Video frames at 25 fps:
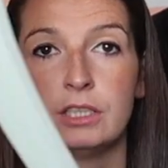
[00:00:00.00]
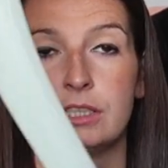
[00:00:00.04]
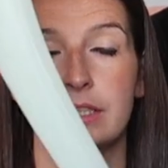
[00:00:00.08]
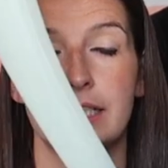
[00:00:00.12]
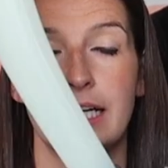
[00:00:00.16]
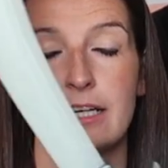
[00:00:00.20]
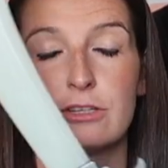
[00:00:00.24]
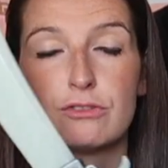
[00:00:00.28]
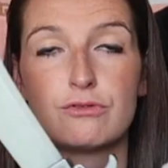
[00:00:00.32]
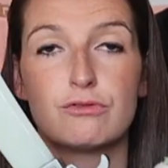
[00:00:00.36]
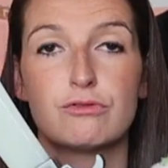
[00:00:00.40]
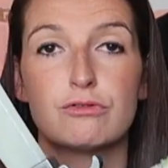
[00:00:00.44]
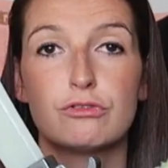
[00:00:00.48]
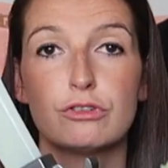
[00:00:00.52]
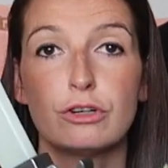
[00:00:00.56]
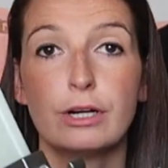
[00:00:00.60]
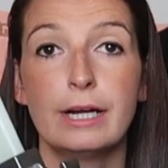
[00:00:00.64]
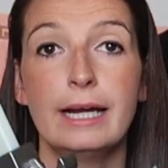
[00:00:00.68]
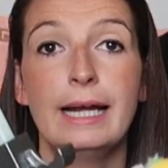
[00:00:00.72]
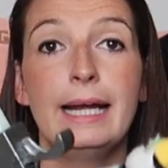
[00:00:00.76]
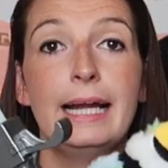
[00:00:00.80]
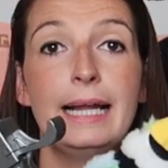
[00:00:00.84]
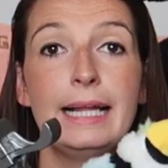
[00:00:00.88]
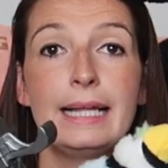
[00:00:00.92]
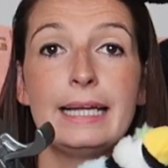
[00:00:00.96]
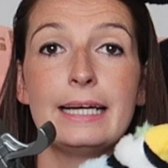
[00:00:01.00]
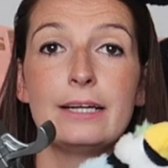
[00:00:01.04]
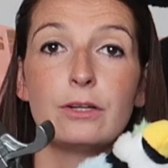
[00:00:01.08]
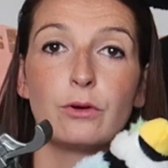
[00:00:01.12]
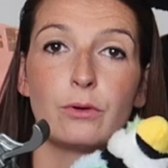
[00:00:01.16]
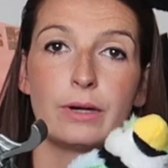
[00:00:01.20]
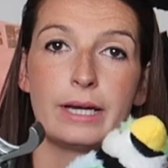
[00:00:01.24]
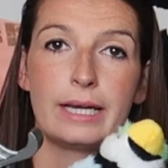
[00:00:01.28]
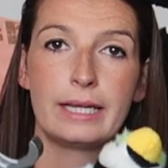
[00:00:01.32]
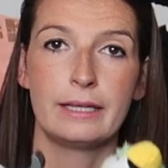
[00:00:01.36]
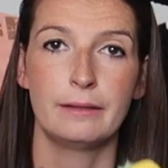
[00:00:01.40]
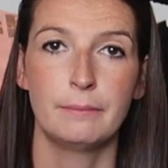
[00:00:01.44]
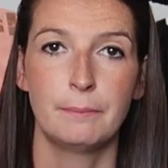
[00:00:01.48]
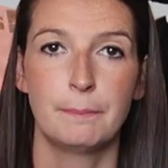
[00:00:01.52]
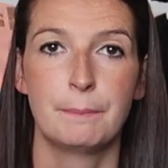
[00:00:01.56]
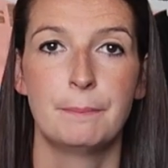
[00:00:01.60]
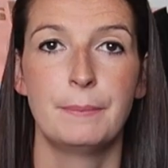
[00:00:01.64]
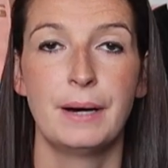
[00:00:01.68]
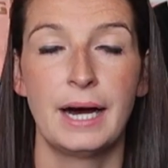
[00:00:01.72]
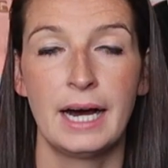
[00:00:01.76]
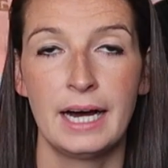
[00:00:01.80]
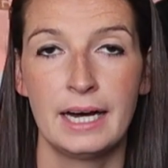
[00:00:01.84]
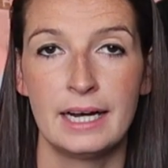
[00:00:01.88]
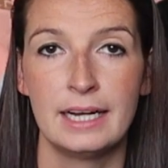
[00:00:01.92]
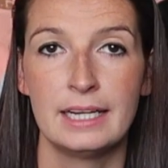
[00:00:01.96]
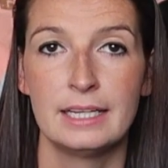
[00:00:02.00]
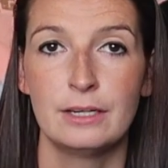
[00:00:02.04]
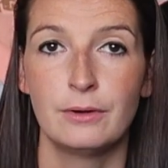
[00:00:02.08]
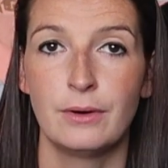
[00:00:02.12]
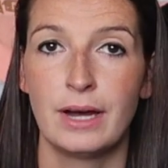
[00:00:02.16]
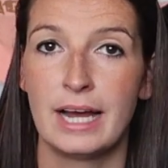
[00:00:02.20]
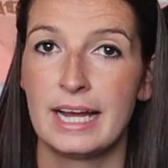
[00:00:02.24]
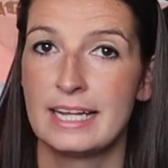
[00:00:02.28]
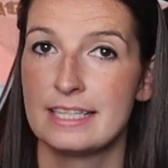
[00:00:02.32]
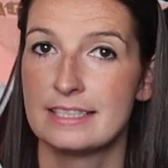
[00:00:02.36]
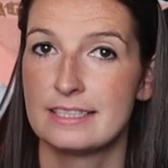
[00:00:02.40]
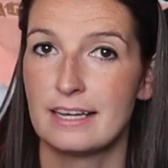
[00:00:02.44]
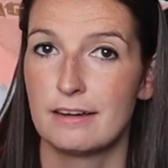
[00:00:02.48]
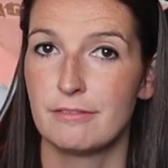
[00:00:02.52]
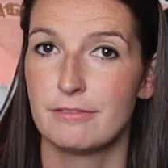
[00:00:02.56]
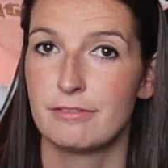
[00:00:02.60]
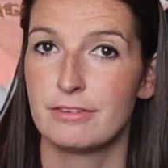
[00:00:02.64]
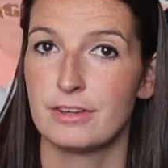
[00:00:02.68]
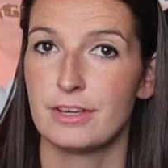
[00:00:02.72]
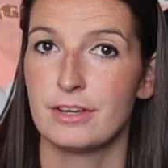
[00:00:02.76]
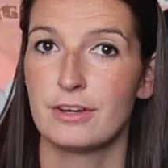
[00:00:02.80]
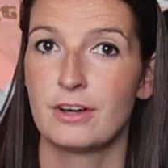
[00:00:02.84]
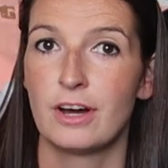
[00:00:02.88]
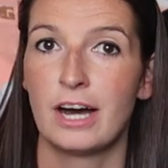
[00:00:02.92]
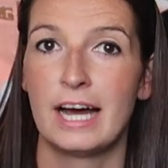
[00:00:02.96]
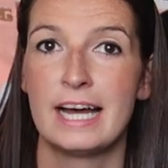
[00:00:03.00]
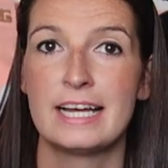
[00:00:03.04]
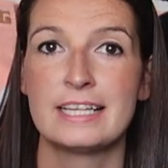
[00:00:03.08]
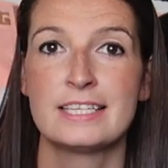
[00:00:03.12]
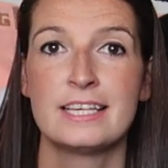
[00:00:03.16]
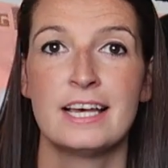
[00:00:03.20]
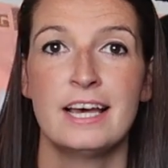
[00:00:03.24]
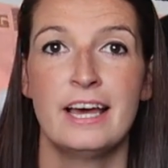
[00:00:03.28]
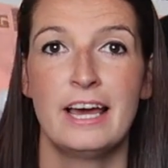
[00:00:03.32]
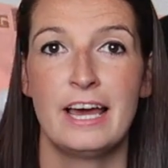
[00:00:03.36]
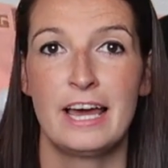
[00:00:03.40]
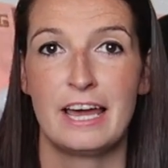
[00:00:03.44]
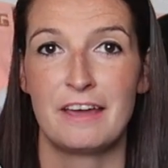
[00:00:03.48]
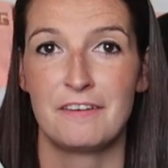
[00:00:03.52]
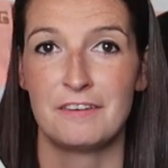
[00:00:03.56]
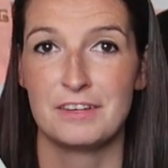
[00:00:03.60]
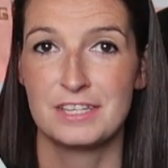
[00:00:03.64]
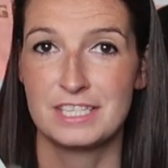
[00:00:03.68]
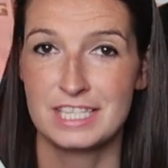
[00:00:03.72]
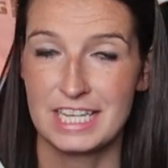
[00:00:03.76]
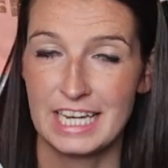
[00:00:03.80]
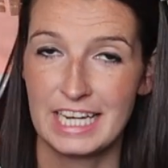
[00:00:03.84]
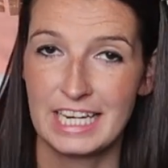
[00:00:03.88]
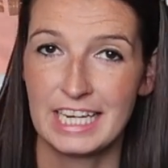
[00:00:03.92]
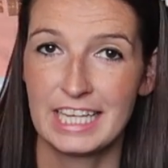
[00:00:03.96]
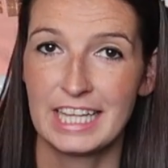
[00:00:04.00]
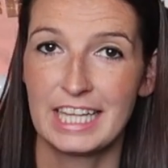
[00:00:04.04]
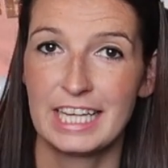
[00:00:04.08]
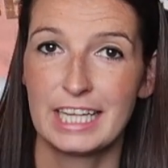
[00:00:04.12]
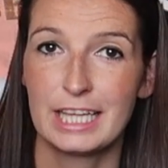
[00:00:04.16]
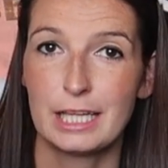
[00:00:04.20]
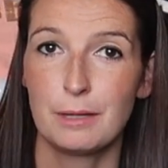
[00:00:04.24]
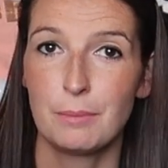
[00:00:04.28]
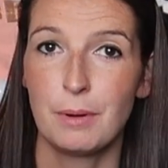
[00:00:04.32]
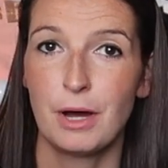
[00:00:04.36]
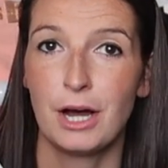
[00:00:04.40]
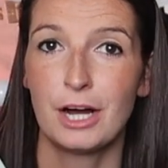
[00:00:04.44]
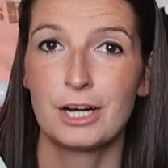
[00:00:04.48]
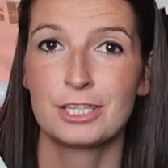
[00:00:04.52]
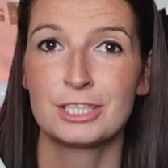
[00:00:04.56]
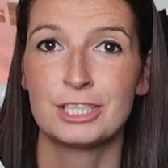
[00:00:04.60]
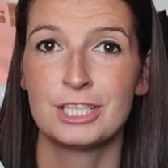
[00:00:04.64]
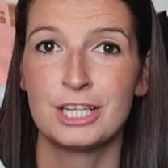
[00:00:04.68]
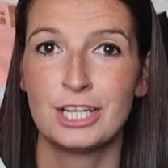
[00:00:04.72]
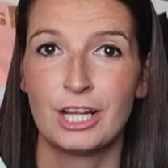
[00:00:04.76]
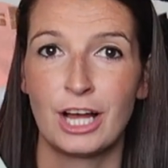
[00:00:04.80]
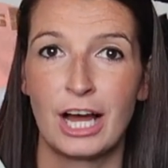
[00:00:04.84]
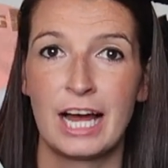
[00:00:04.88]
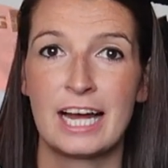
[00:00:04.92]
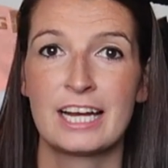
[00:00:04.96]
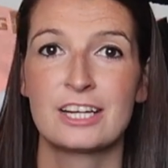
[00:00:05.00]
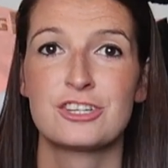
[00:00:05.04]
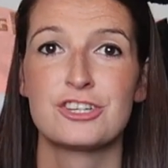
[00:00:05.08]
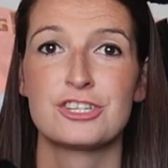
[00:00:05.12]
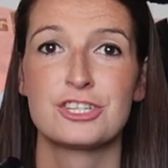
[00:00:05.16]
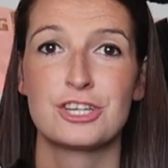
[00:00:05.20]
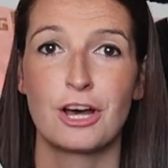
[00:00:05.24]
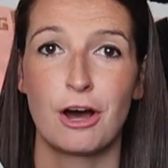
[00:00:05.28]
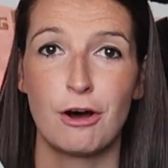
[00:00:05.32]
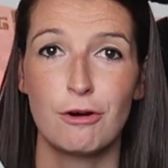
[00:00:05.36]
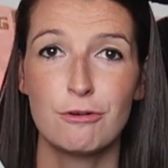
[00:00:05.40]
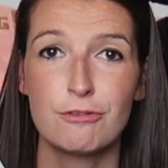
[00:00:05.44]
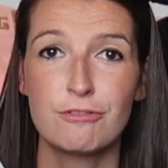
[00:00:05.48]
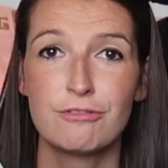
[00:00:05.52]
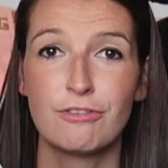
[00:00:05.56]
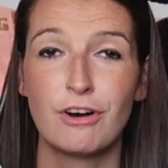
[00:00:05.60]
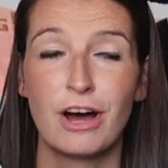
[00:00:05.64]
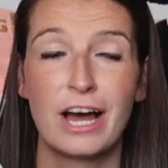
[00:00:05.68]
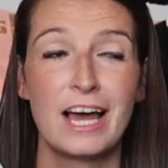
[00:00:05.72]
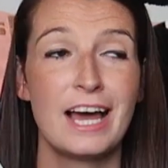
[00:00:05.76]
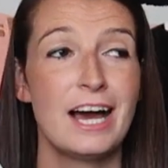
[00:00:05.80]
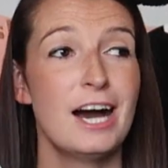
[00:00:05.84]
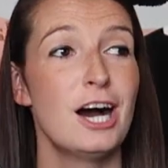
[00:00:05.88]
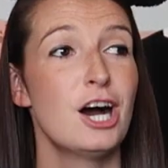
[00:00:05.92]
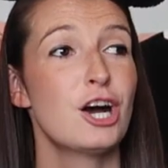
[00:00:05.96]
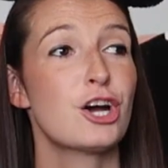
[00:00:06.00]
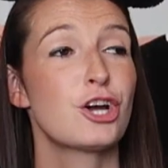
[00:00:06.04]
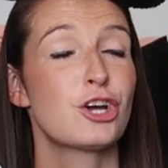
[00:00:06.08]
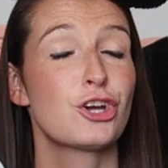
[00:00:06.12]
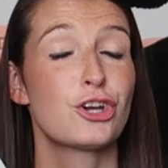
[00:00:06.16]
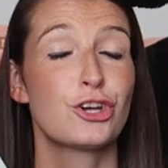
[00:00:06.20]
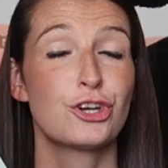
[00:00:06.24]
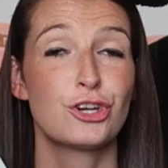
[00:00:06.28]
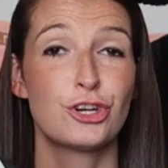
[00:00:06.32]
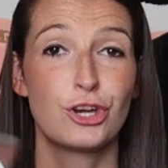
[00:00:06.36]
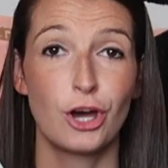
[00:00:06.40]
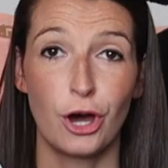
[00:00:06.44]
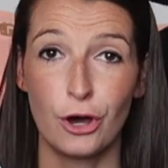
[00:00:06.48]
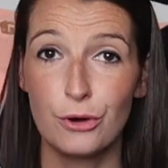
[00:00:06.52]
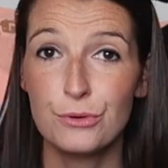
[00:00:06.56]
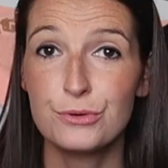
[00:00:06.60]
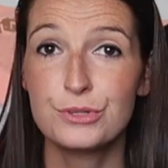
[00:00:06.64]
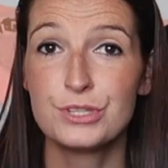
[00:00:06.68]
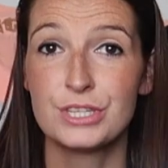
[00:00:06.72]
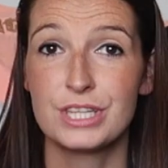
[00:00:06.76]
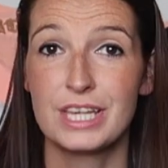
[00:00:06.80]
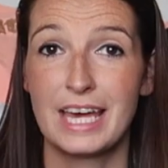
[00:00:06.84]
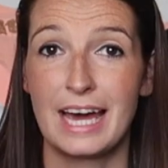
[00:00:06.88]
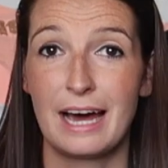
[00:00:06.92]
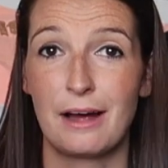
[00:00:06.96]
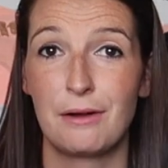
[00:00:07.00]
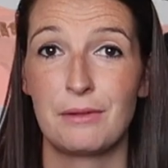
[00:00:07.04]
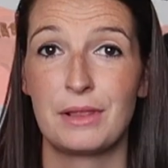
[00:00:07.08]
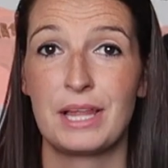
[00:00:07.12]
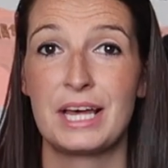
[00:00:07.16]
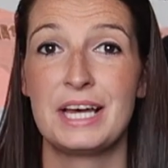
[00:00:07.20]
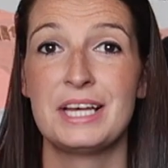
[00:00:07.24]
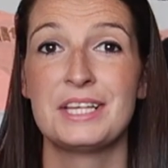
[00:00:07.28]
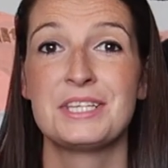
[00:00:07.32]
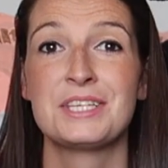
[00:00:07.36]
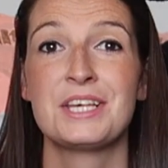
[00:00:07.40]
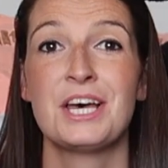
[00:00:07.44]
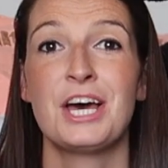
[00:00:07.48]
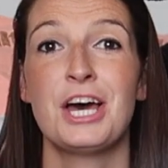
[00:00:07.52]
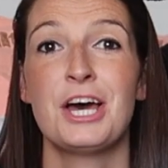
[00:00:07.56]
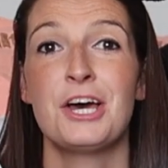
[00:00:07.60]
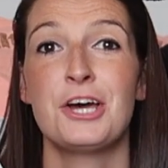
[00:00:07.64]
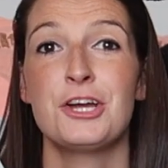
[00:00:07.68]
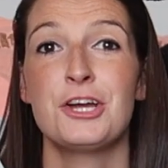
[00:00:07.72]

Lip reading: So that's really annoying, but a little heads up for you guys. If you see anything in the parks that you like, just hold fire, go to the outlets,